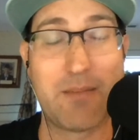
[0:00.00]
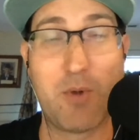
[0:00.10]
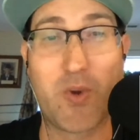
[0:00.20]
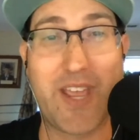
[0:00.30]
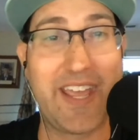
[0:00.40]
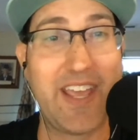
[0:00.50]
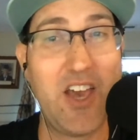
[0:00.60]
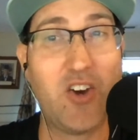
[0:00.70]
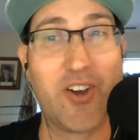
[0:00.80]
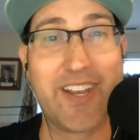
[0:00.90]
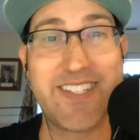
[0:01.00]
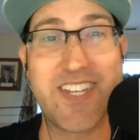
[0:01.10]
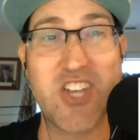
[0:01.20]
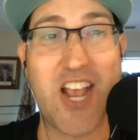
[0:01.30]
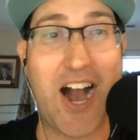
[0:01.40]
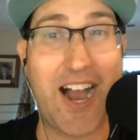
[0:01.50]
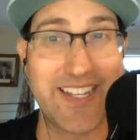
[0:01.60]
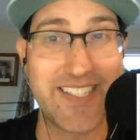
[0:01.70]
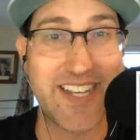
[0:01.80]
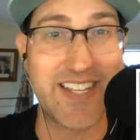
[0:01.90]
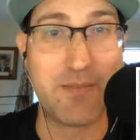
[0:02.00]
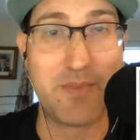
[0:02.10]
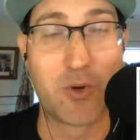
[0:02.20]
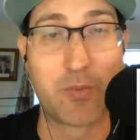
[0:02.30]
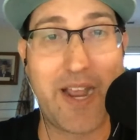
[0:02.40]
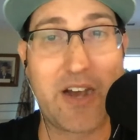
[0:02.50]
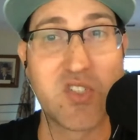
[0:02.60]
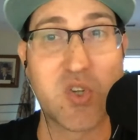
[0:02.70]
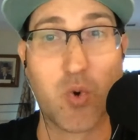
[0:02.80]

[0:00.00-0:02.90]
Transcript: I'm okay looking at TJ Hockenson in the middle rounds